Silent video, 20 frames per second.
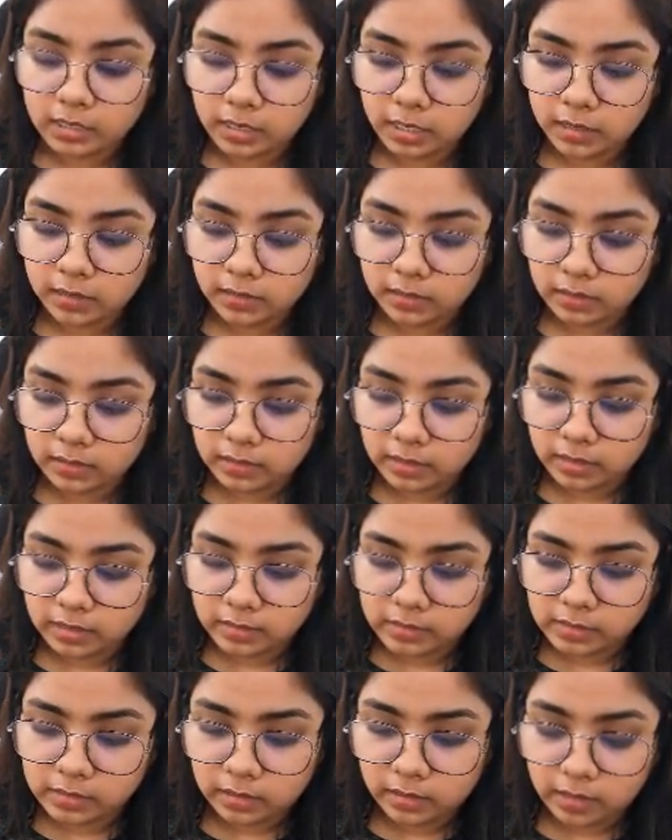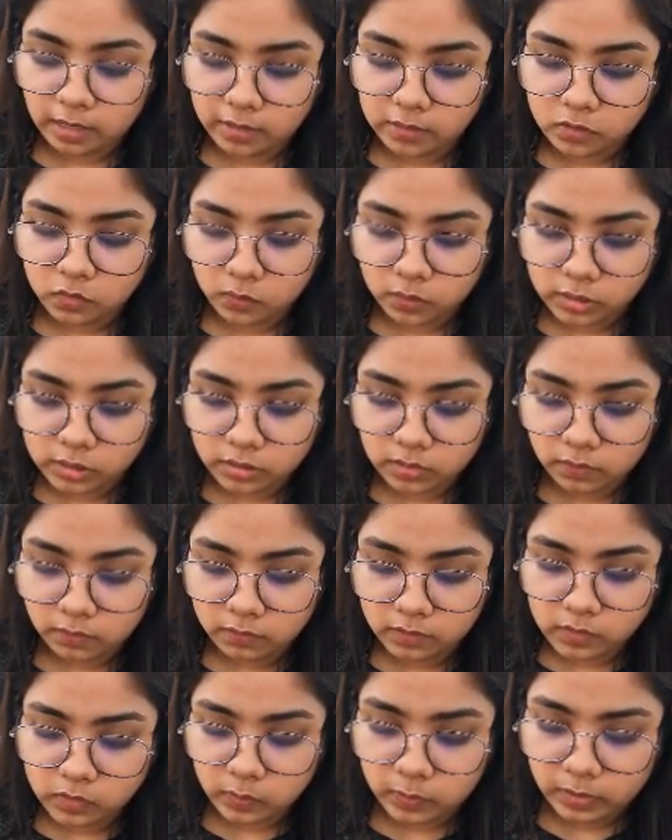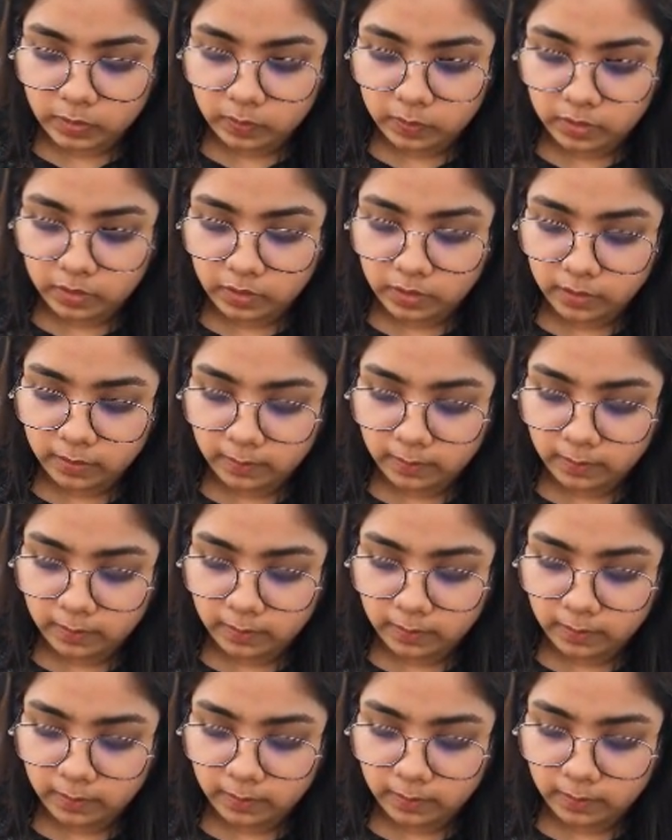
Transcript: I think that is the last question of this paper.